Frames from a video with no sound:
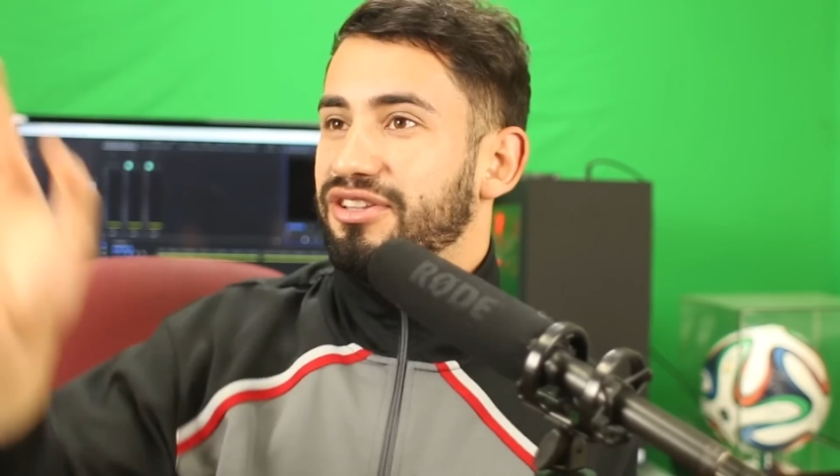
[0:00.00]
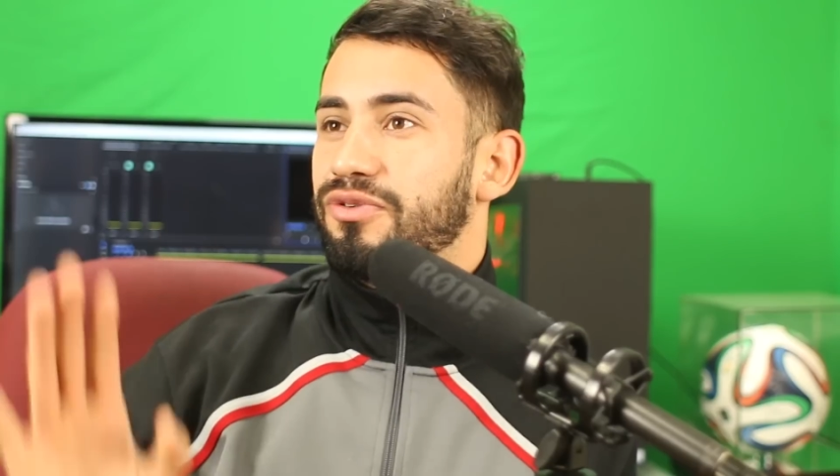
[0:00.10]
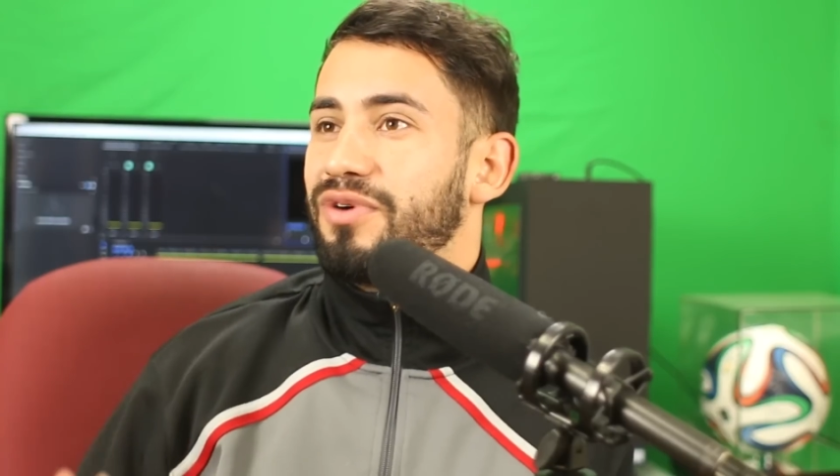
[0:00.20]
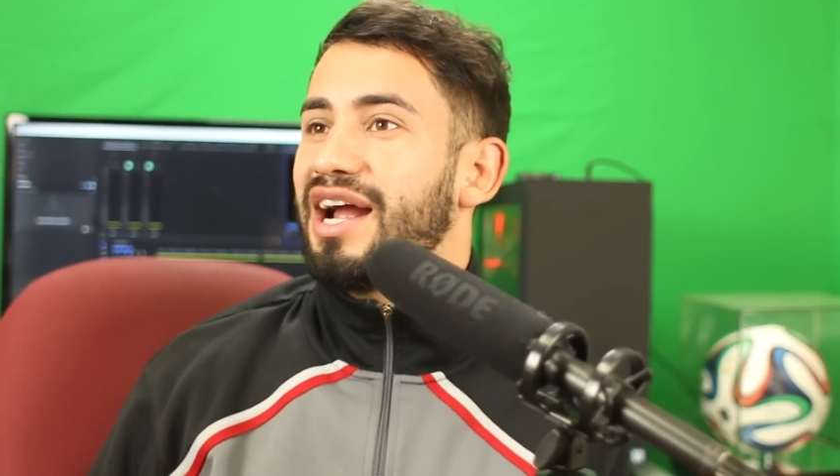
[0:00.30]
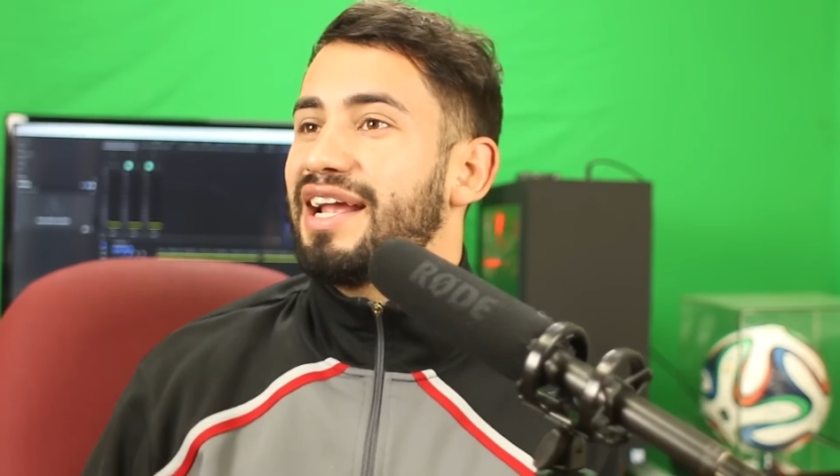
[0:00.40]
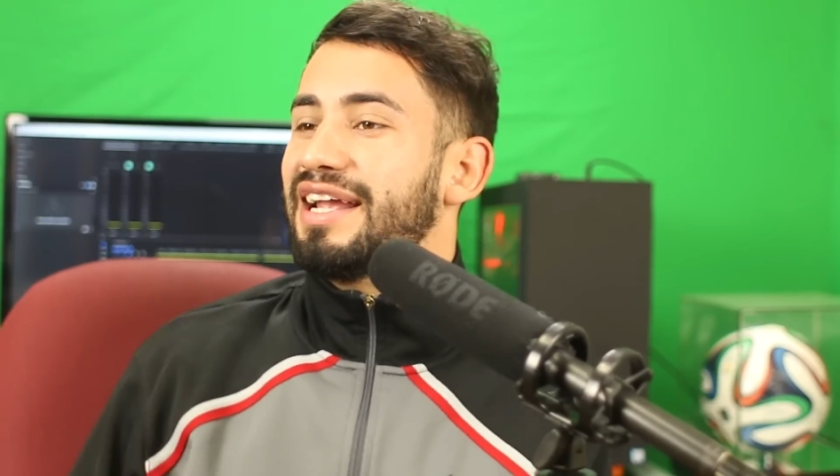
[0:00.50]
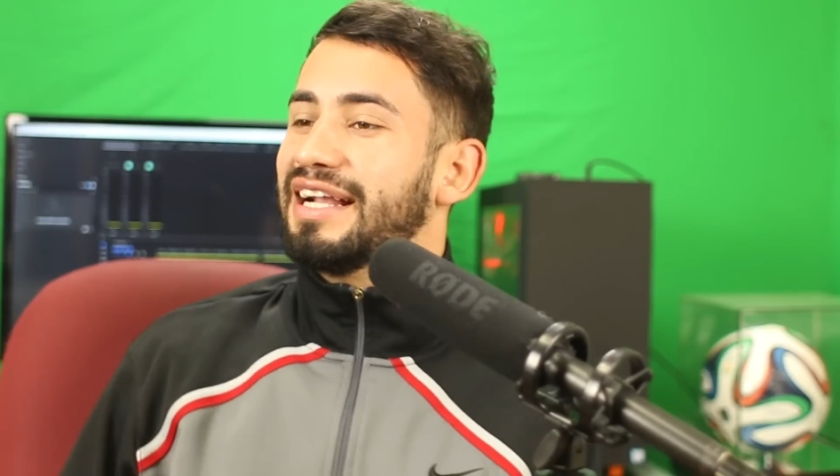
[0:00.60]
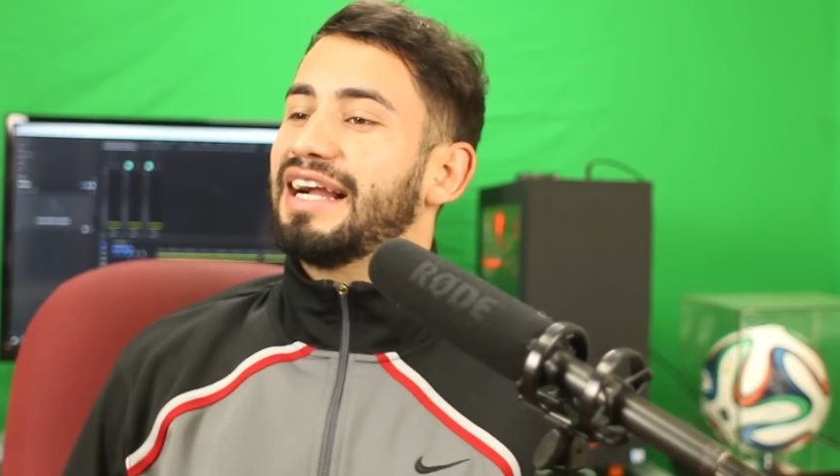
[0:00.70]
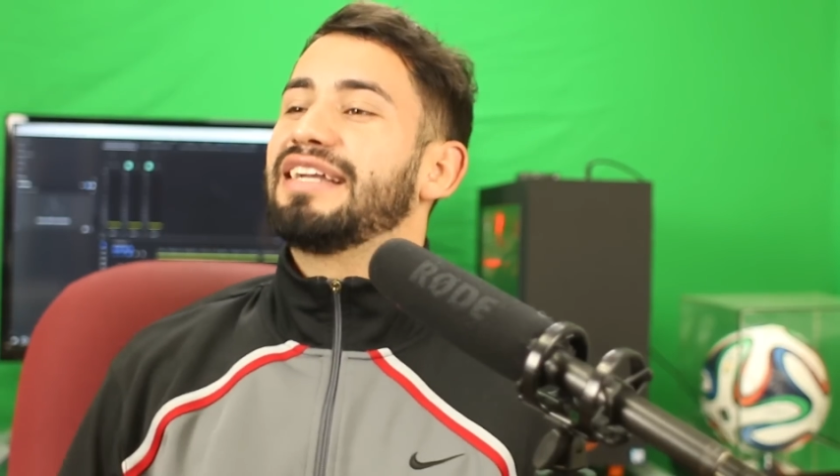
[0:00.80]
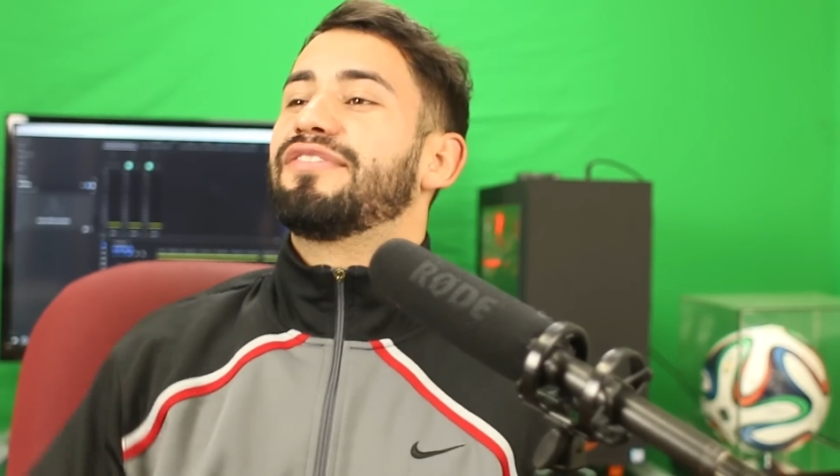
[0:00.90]
on the right
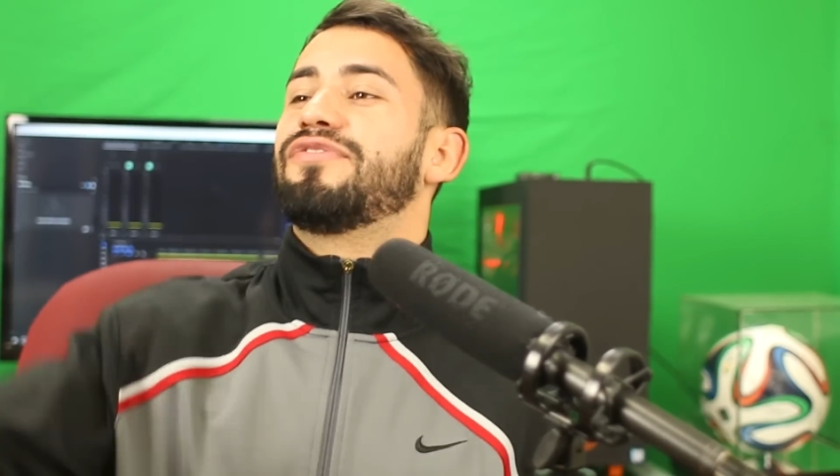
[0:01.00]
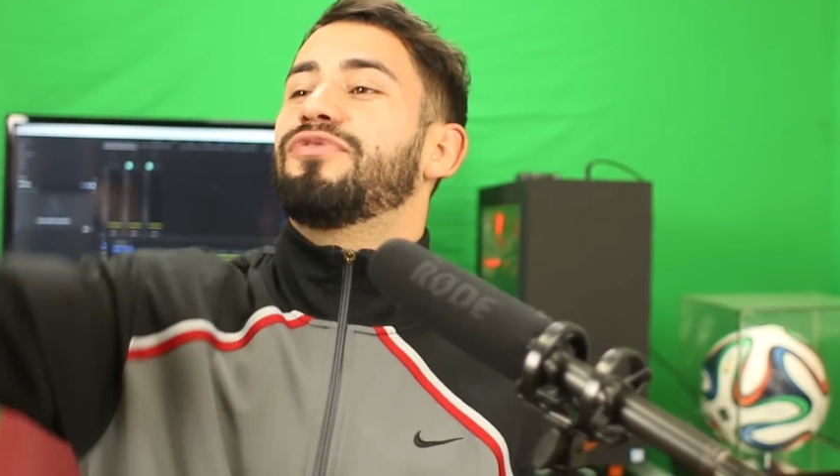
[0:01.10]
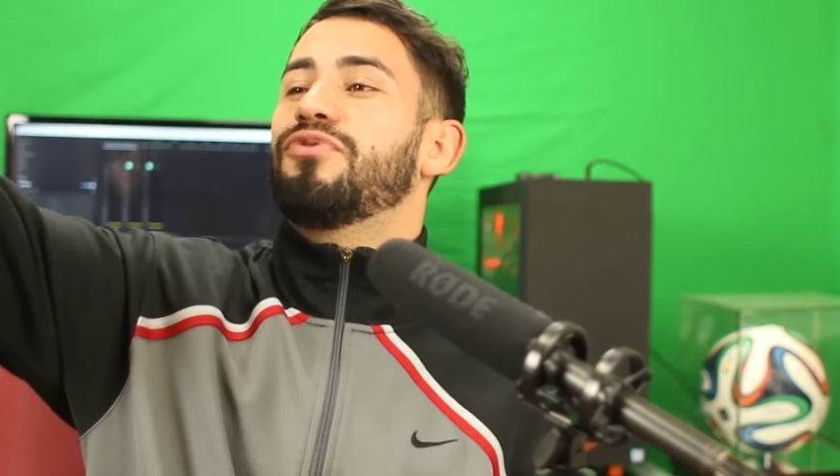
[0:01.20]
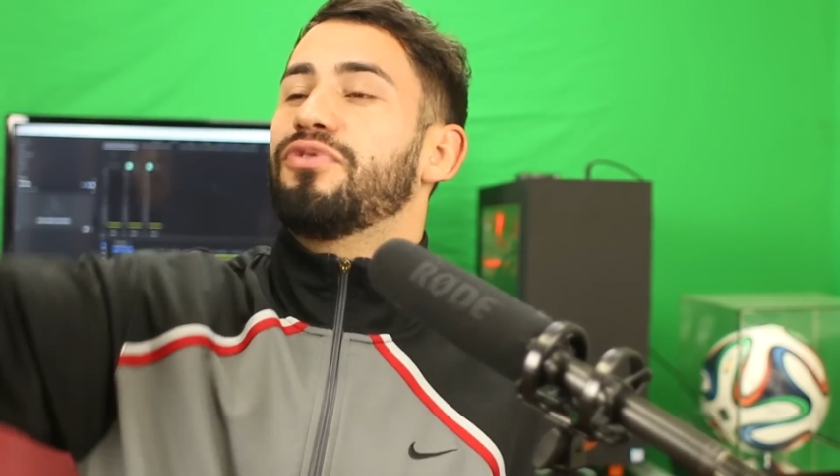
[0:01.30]
and kind of